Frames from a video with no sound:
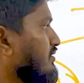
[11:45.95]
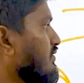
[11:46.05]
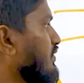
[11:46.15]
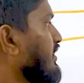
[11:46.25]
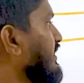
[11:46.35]

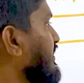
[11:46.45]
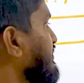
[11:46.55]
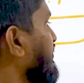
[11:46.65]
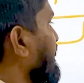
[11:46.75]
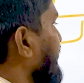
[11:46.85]
Okay, it is
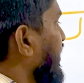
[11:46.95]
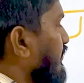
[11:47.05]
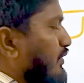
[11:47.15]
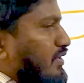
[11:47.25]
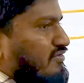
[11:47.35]
the feed
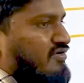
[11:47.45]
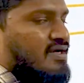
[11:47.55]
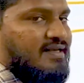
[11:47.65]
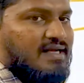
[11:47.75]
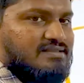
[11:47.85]
view of
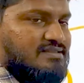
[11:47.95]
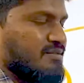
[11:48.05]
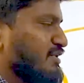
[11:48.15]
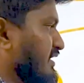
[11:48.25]
caste system in